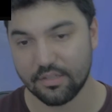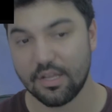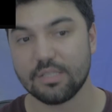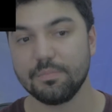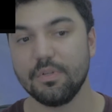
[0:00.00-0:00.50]

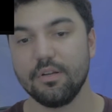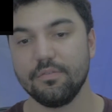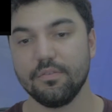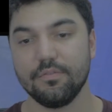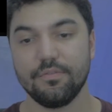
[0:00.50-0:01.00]
last player
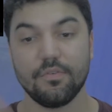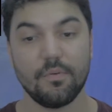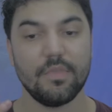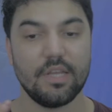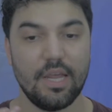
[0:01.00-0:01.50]

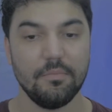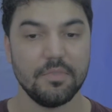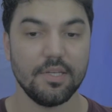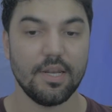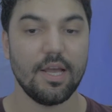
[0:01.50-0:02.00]
from the game
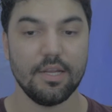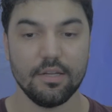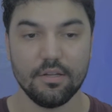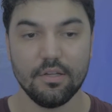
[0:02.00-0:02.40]
tonight.